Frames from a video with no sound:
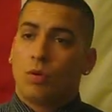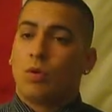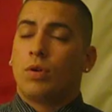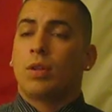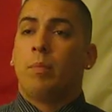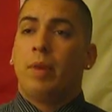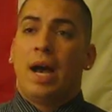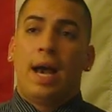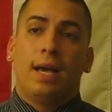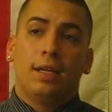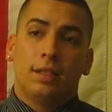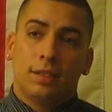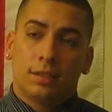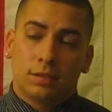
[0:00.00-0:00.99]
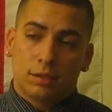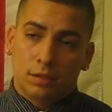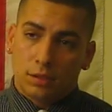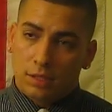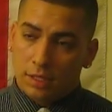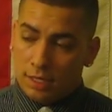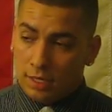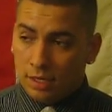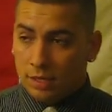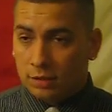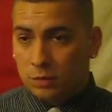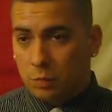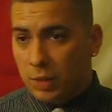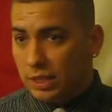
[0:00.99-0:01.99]
or the pilots and
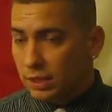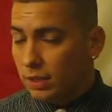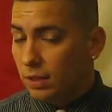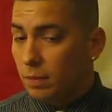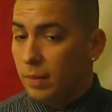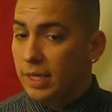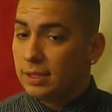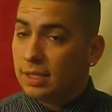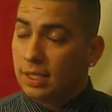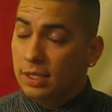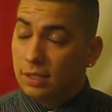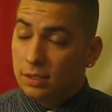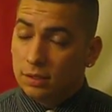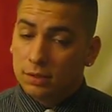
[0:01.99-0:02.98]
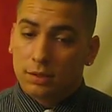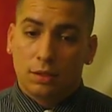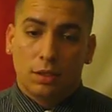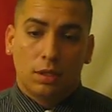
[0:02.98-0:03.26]
especially the maintainers.